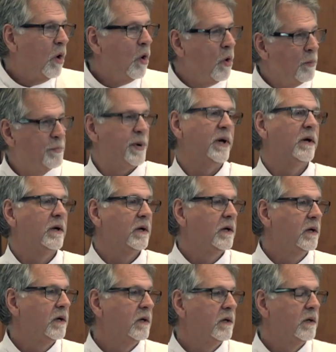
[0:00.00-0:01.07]
Hope
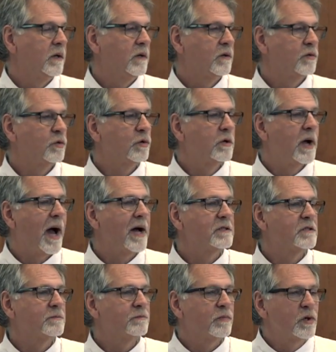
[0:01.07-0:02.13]
through
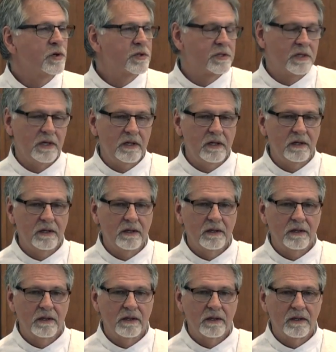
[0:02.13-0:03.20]
God's mercy
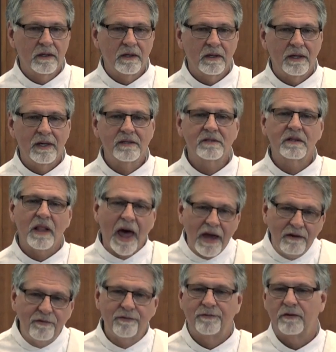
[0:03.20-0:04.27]
is
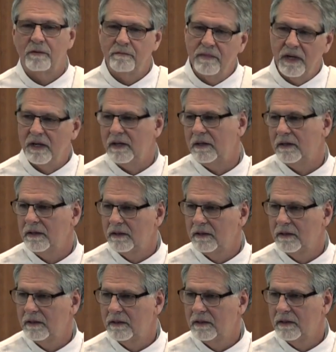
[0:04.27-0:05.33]
life for me.
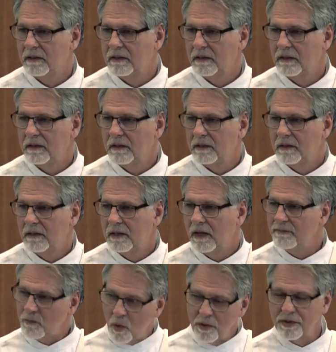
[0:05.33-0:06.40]

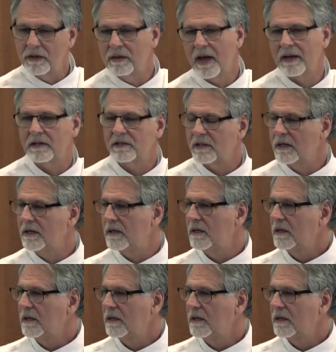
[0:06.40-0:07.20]
And more than that is